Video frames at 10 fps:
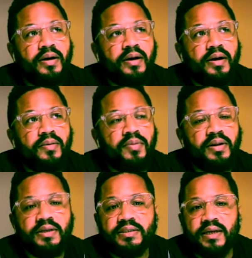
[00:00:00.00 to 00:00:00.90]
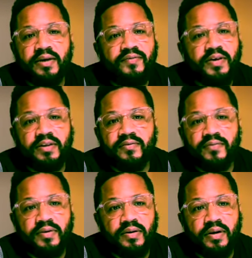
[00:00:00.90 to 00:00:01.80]
Uh, but let's not fake the
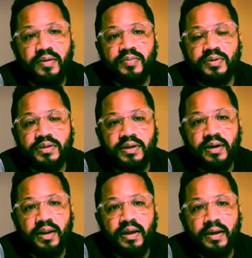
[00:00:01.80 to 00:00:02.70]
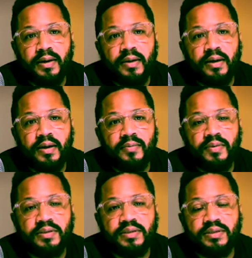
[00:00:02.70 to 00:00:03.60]
funk and pretend like uh,
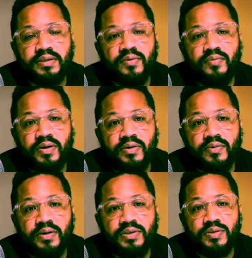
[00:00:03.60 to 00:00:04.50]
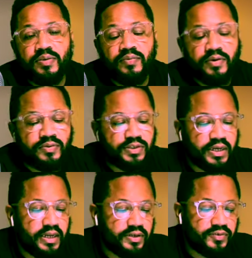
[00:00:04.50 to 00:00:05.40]
this isn't a real issue and a real
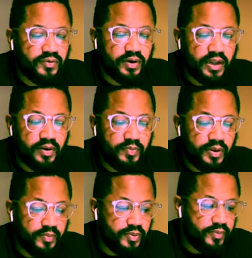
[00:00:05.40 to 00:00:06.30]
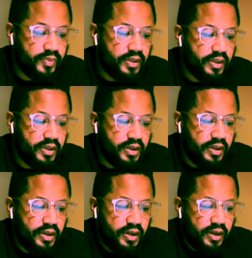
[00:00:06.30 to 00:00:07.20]
challenge for a lot of people,
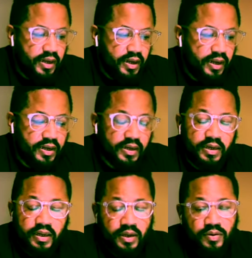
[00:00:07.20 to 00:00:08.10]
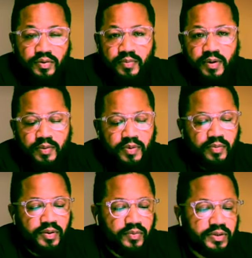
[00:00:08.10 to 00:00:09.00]
uh, including many
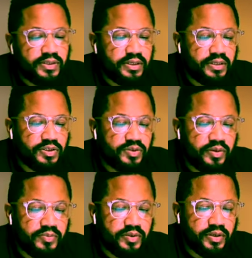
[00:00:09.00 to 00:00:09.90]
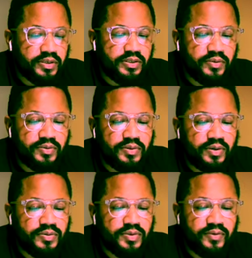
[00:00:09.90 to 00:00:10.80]
people that we see in Scripture. And so, you
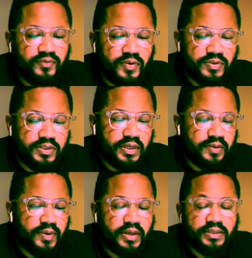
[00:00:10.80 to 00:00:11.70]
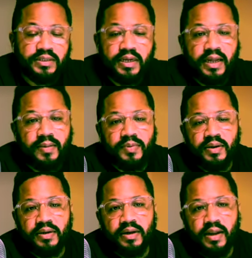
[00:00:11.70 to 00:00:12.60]
know, so the first thing, man, is to not be
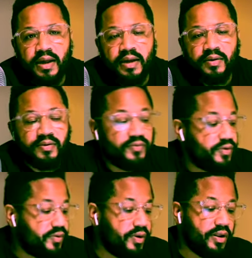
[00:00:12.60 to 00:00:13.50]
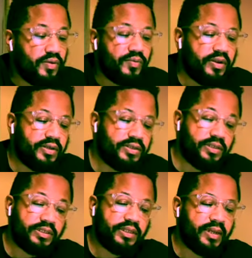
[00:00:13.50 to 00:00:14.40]
in denial. If you're lonely,
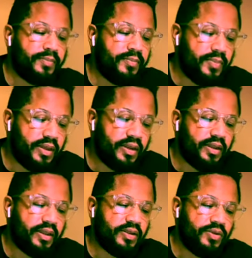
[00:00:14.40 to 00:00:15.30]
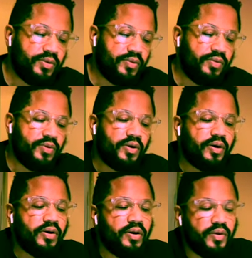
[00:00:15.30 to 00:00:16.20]
just admit that you
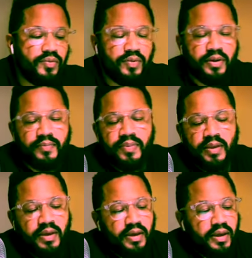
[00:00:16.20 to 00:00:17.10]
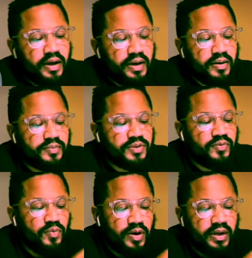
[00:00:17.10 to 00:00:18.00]
are lonely. Uh, so,
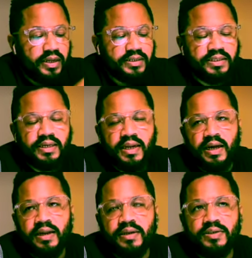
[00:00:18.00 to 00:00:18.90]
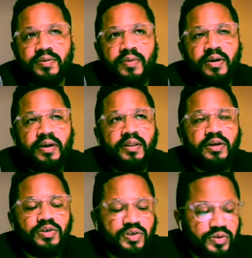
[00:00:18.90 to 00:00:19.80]
one is acknowledge.
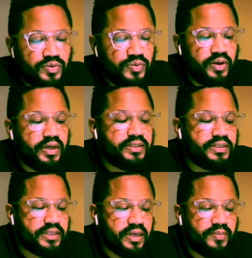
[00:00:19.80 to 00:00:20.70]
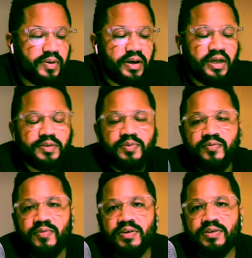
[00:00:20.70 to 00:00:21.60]
Then, two, accept God's
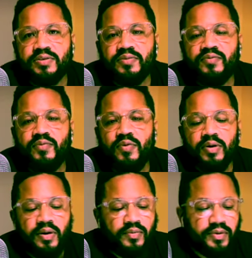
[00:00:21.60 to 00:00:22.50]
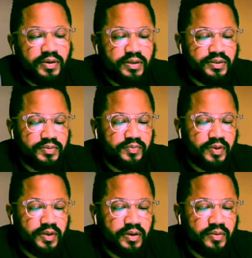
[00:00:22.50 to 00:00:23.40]
provision for loneliness.
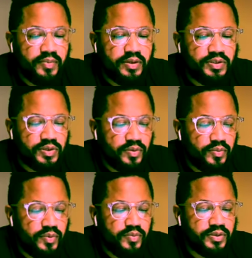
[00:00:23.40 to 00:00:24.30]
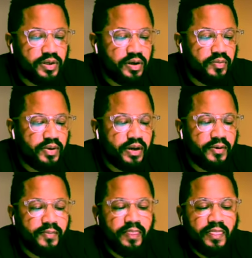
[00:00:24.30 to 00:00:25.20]
Um, and so, when we talk about